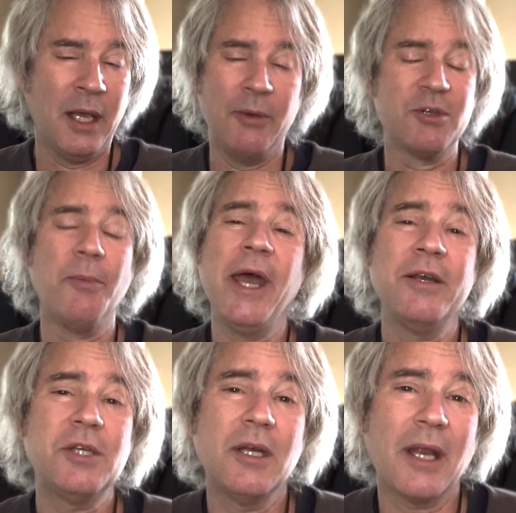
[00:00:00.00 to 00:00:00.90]
He was
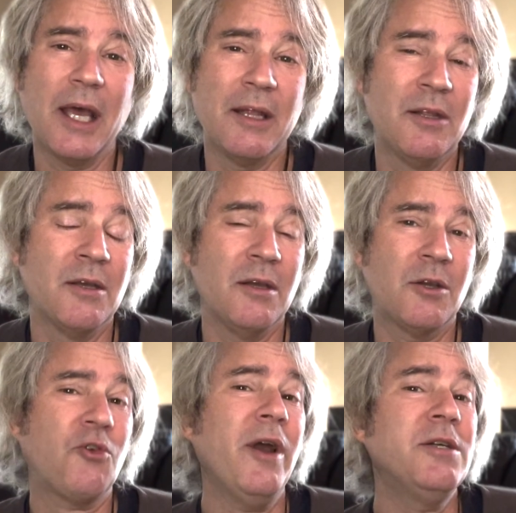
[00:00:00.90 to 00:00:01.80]
amazing, and the
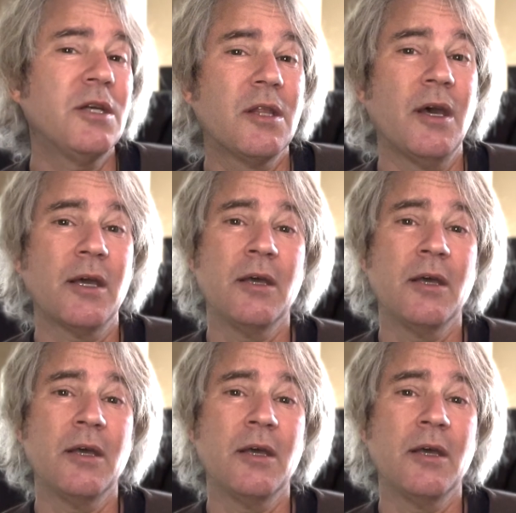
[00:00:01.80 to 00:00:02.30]
crazy thing